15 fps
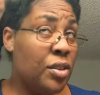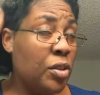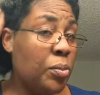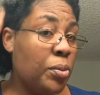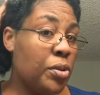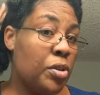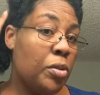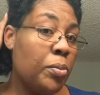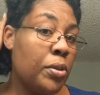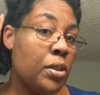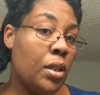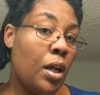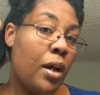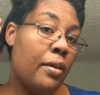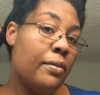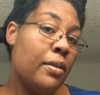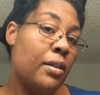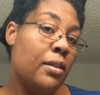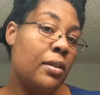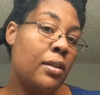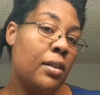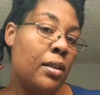super, super soft.
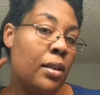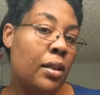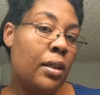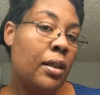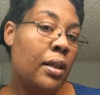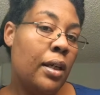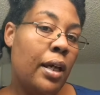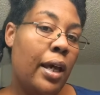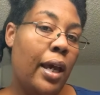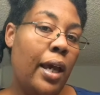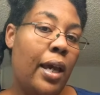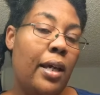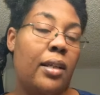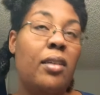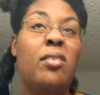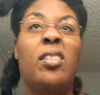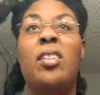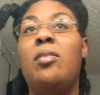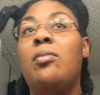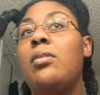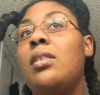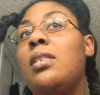And I'm going
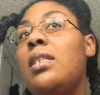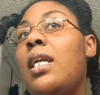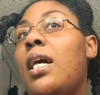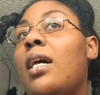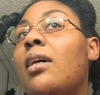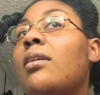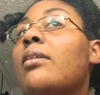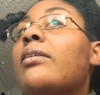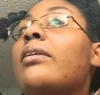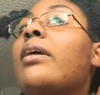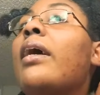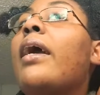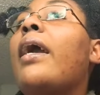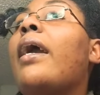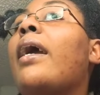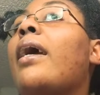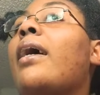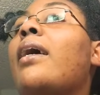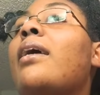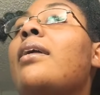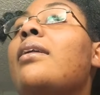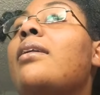to rinse it out
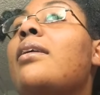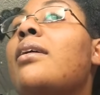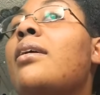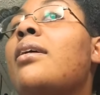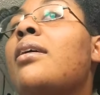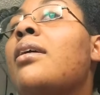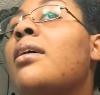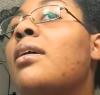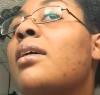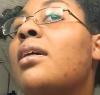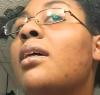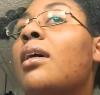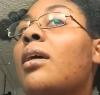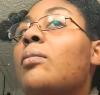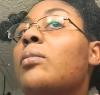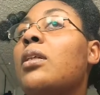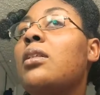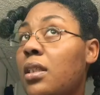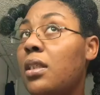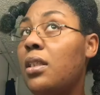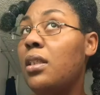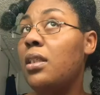and I'm going to
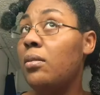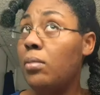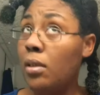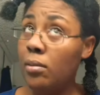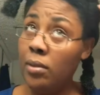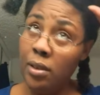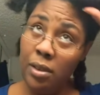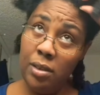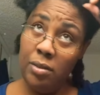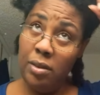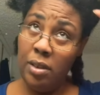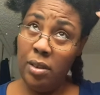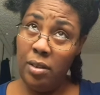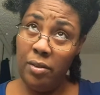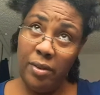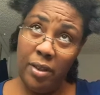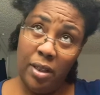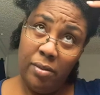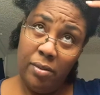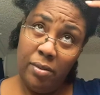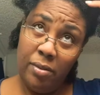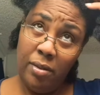twist it, but I'm going to do another
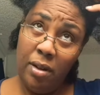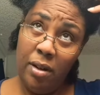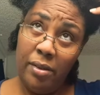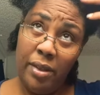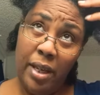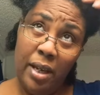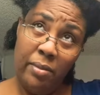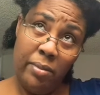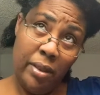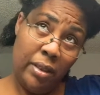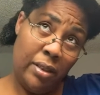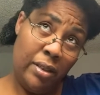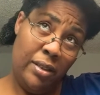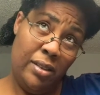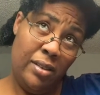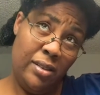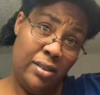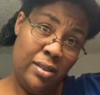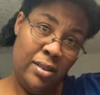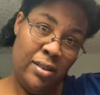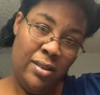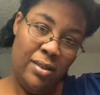video on that because
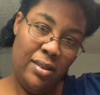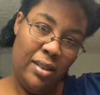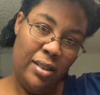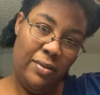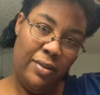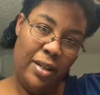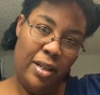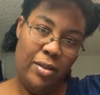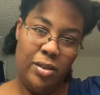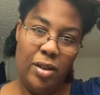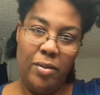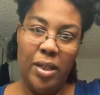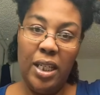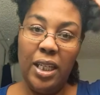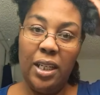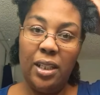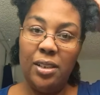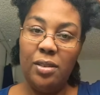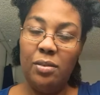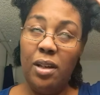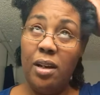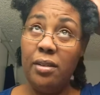this video is already getting
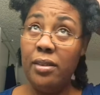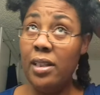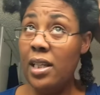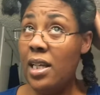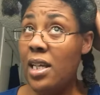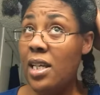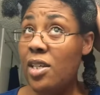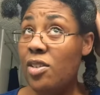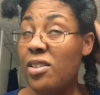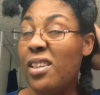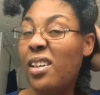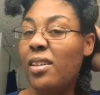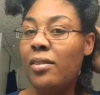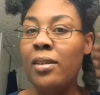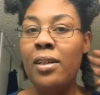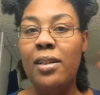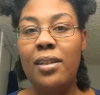too long. So,